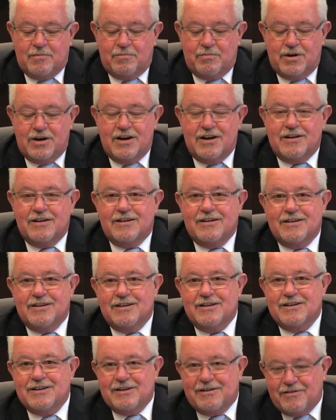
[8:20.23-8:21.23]
But
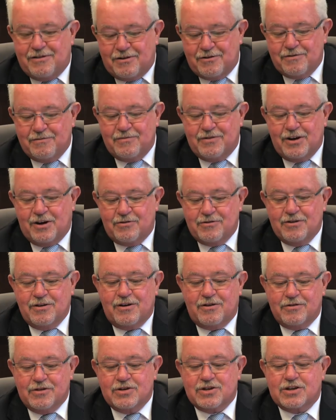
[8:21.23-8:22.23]

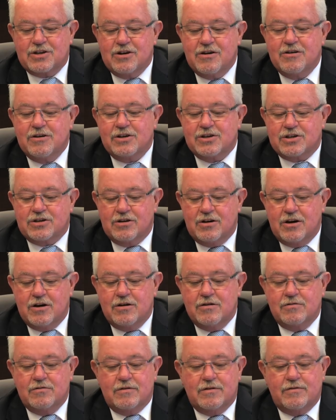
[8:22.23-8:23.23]
on a serious
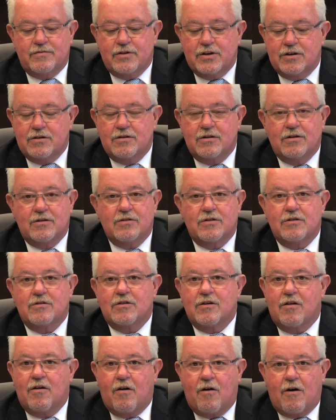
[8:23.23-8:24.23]
note,
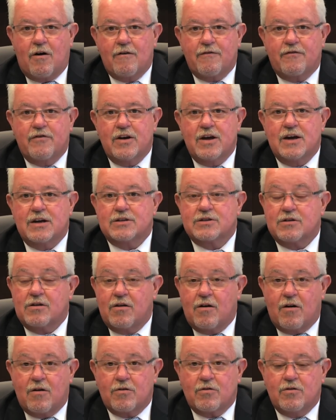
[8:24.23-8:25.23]
there are effects,
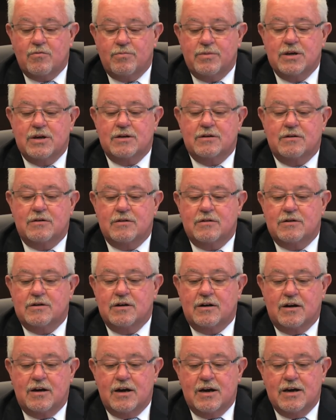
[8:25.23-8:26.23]
there are going to be
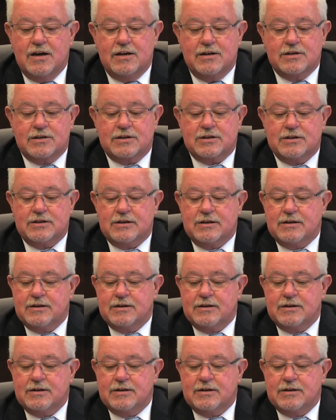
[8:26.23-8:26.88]
delays.